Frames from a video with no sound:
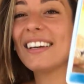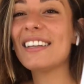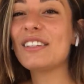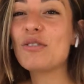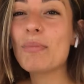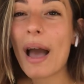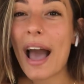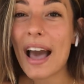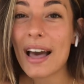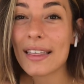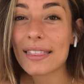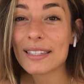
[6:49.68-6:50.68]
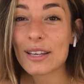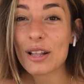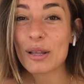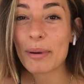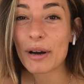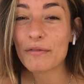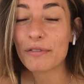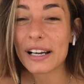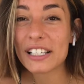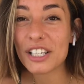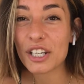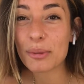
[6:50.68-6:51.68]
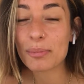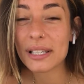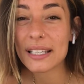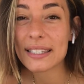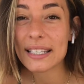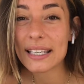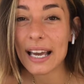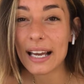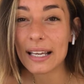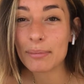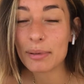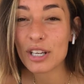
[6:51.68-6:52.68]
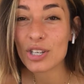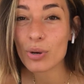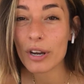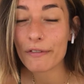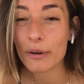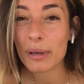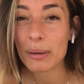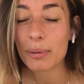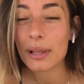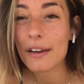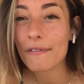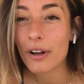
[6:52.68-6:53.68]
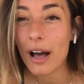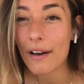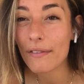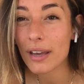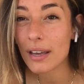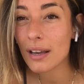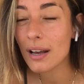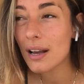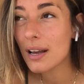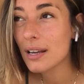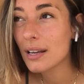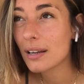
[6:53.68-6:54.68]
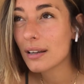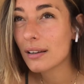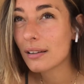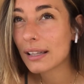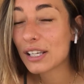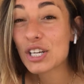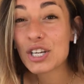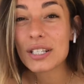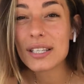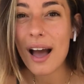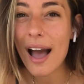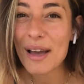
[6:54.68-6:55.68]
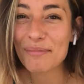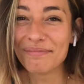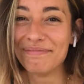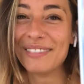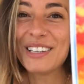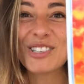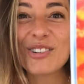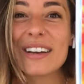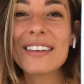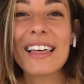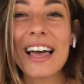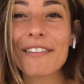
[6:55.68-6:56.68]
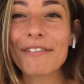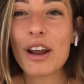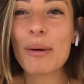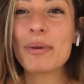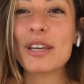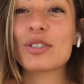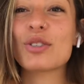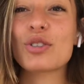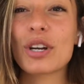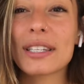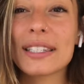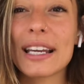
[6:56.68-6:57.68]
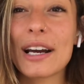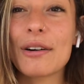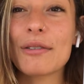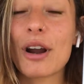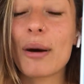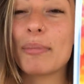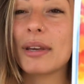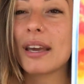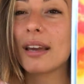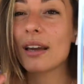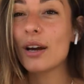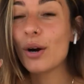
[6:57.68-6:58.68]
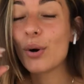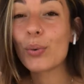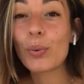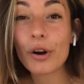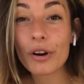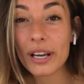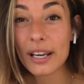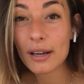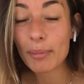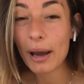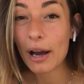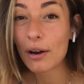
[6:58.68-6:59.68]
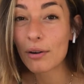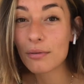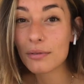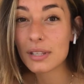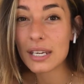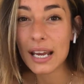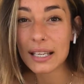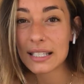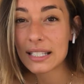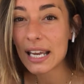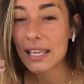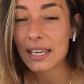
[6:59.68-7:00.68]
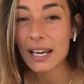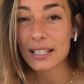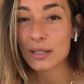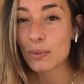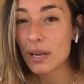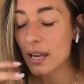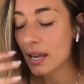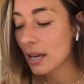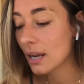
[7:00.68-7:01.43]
New path is all about finding your bliss again, being joyful, being playful, having like a good time, enjoying life, not being stressed out, not being worried about the next day, the next week.